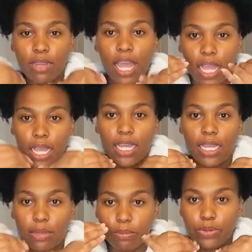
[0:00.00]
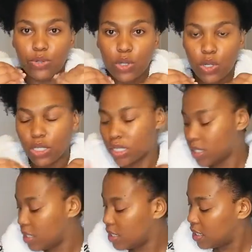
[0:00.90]
like put on
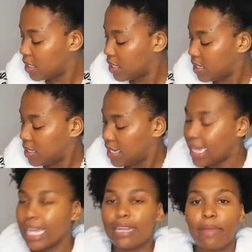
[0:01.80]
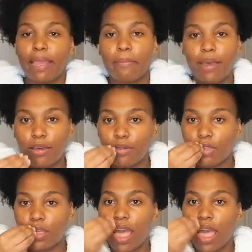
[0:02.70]
in my mouth.